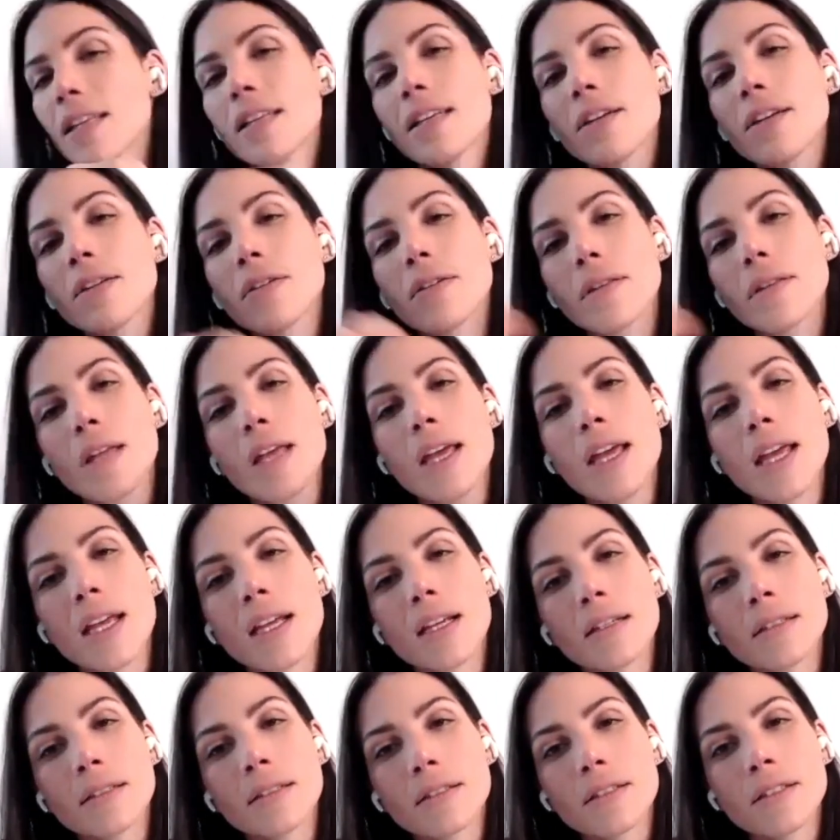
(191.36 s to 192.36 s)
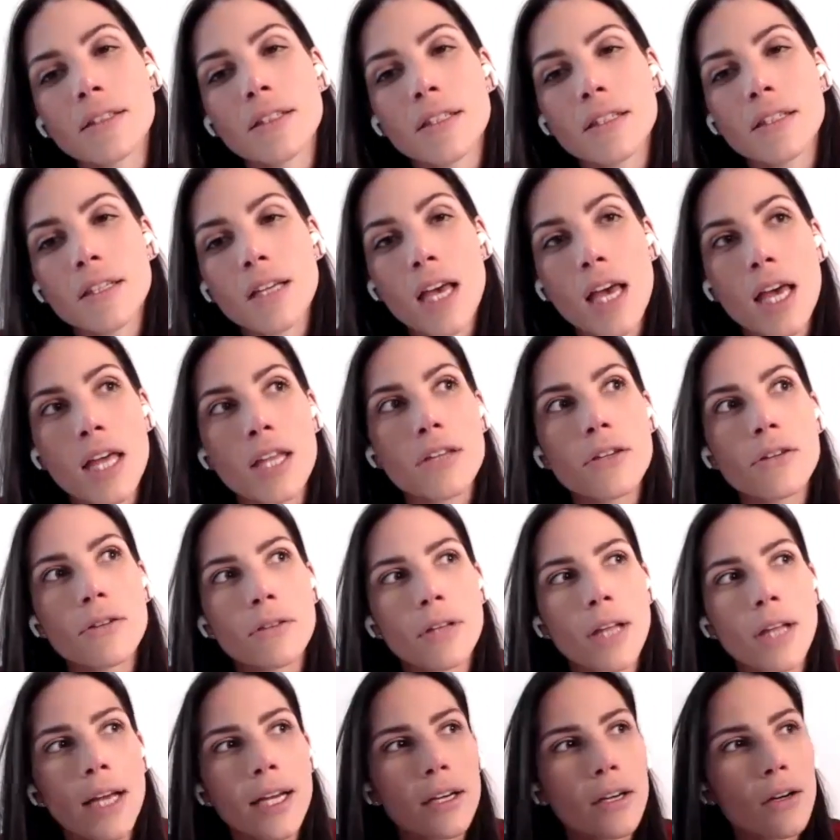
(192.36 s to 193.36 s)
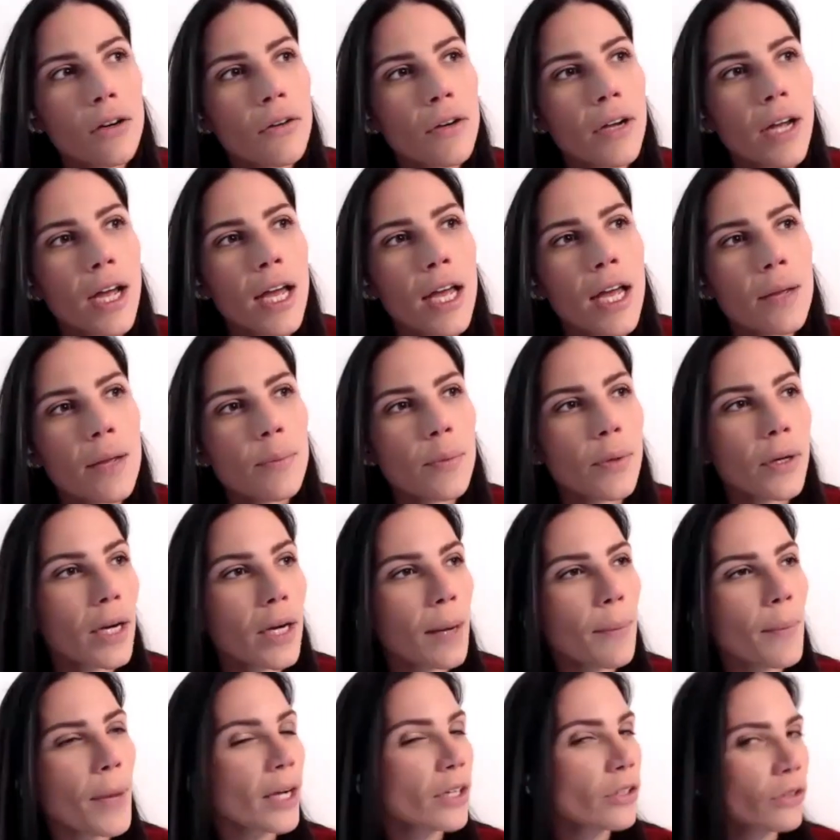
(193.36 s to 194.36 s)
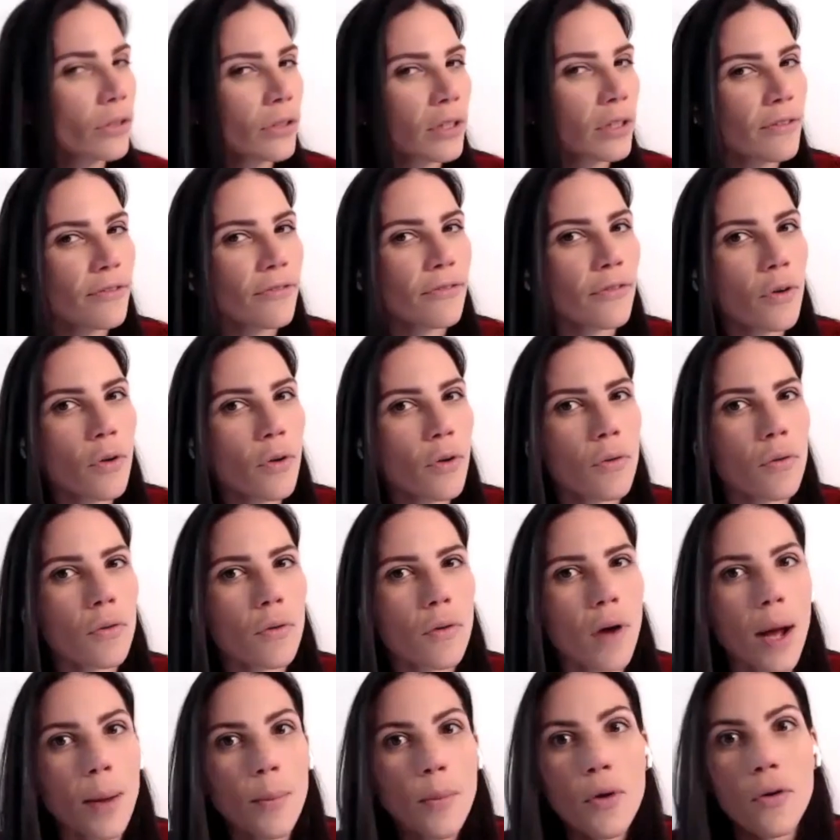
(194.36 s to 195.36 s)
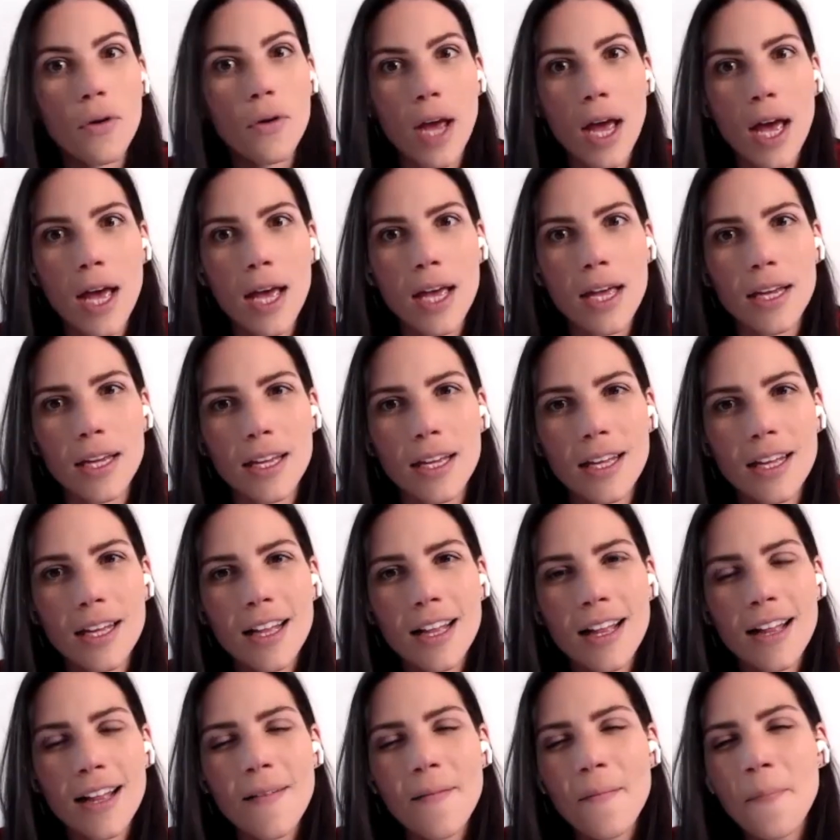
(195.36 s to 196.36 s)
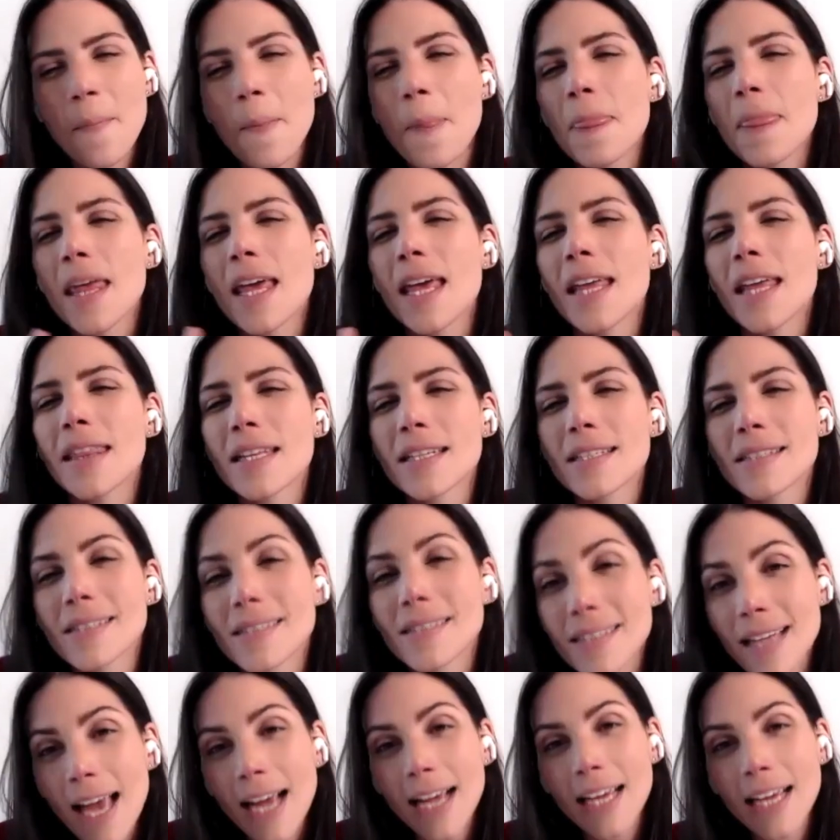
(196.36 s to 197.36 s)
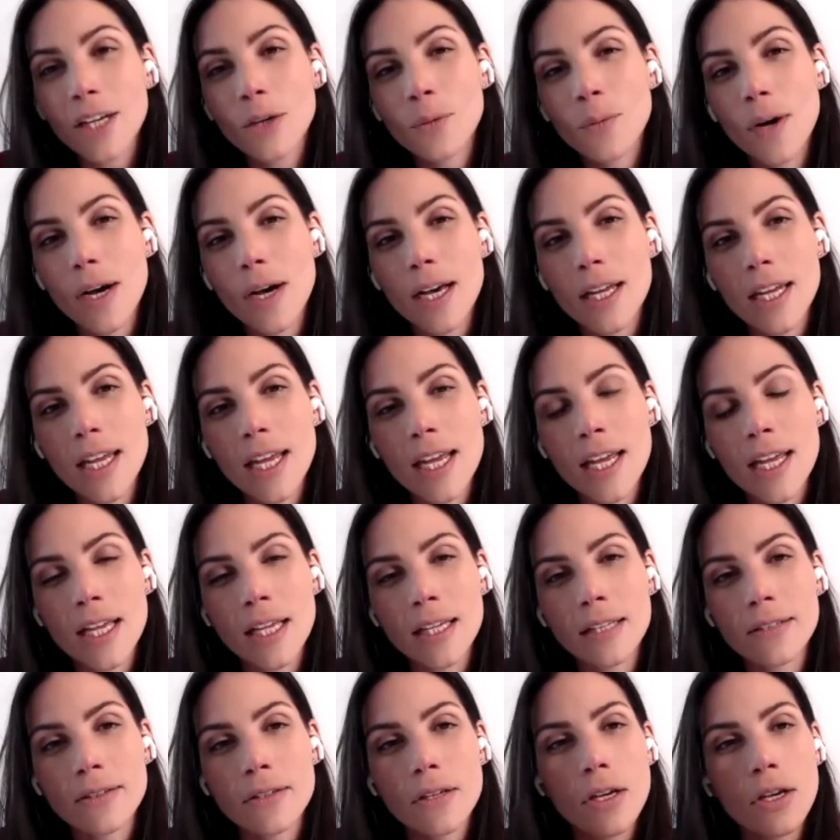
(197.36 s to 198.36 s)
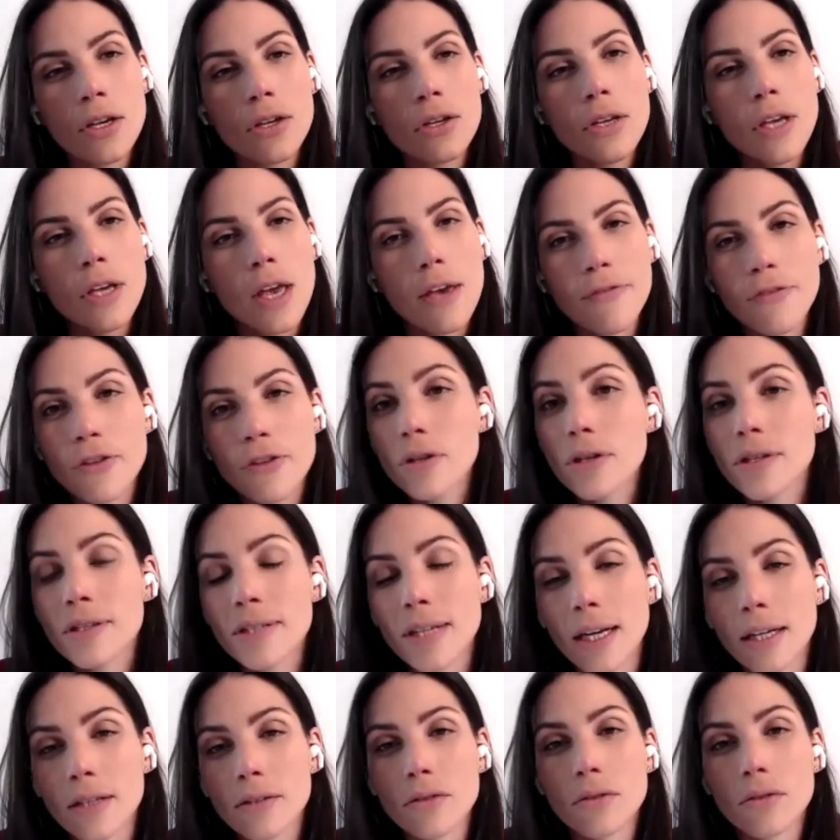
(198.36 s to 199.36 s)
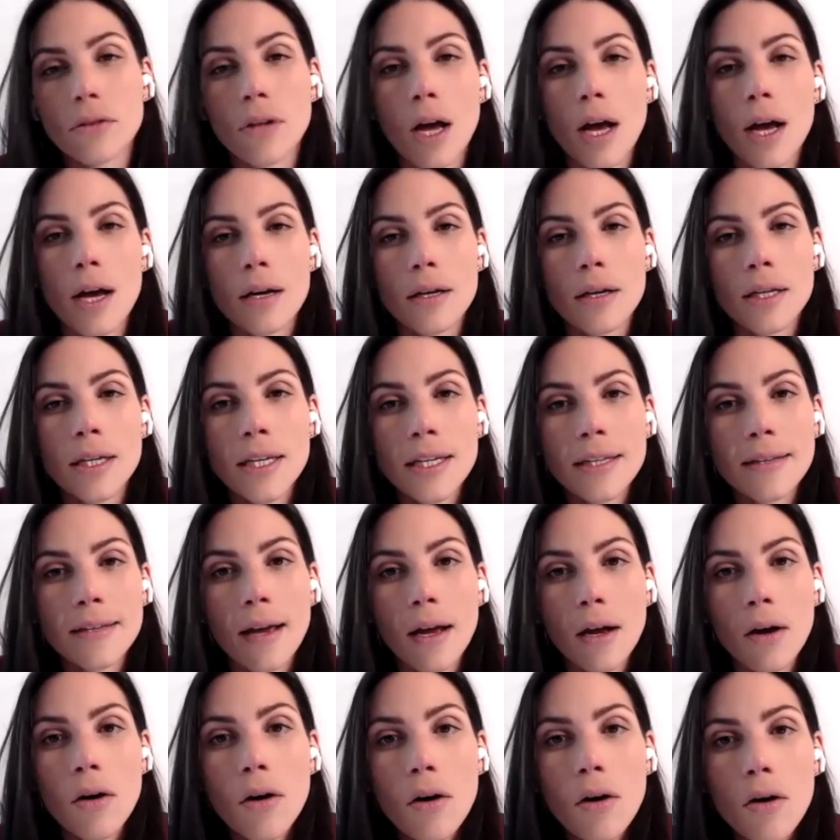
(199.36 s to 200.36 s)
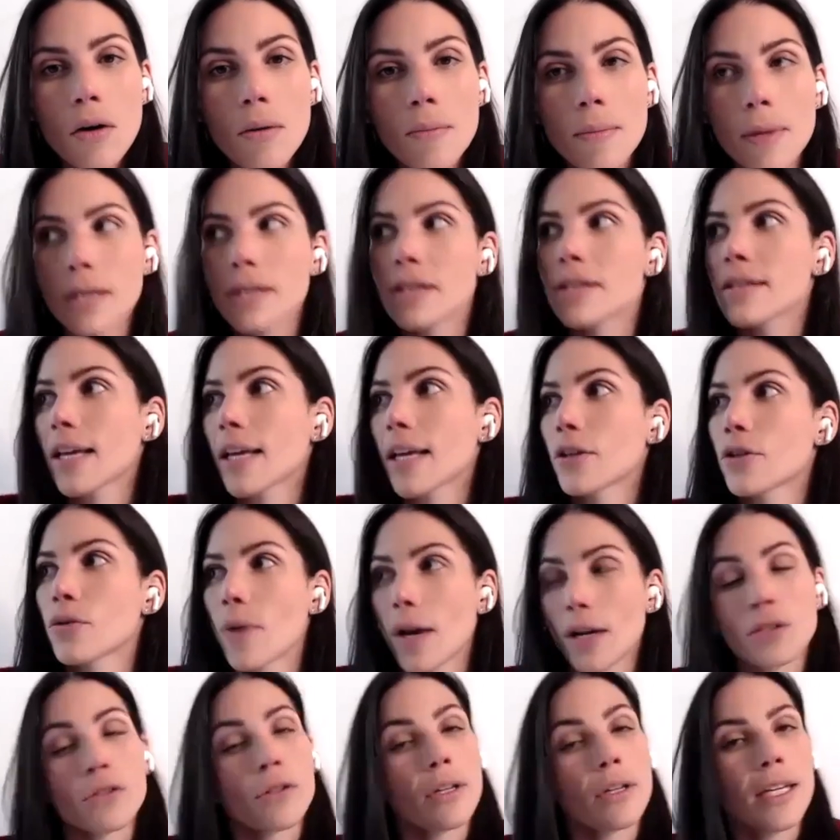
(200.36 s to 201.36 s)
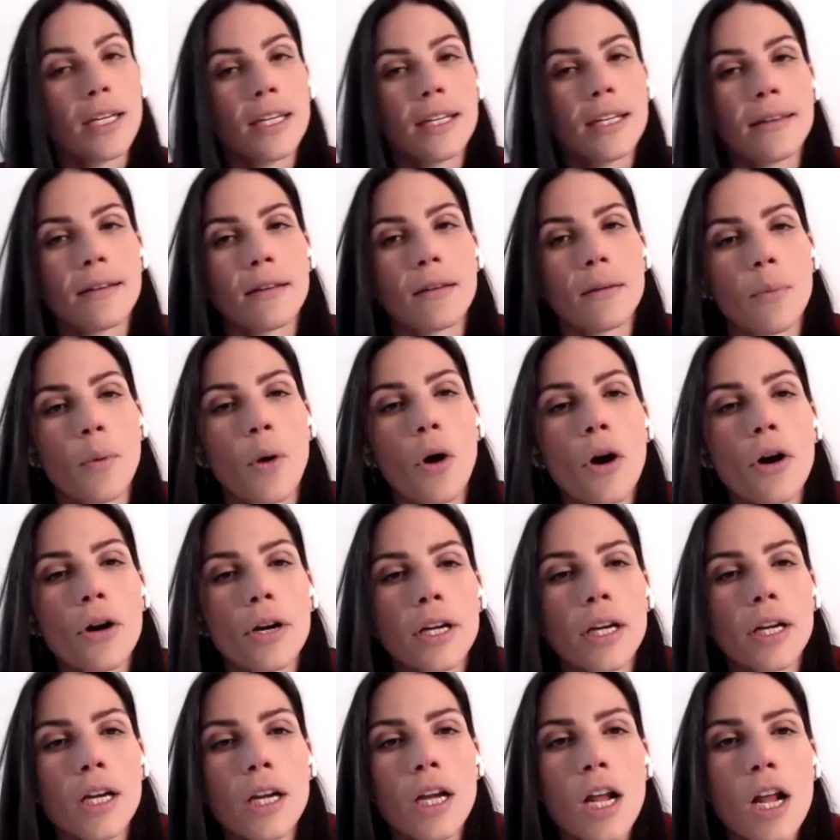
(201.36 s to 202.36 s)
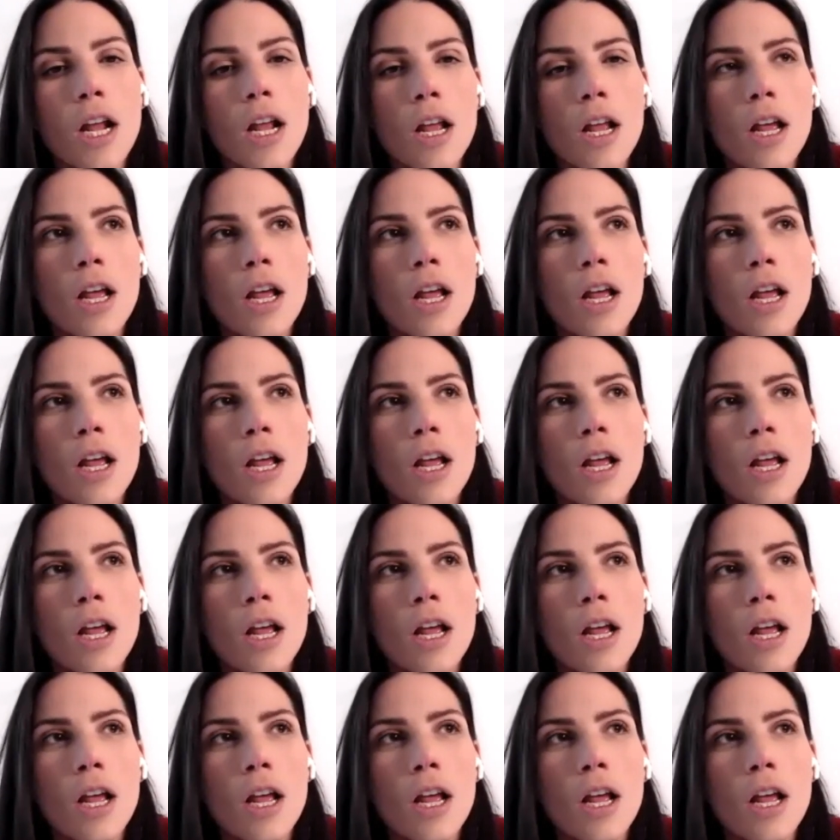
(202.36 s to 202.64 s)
the little things and you're like, okay, but I'm actually full. I'm okay. And the second one is if you decided to not eat at home and decide to actually eat in the party,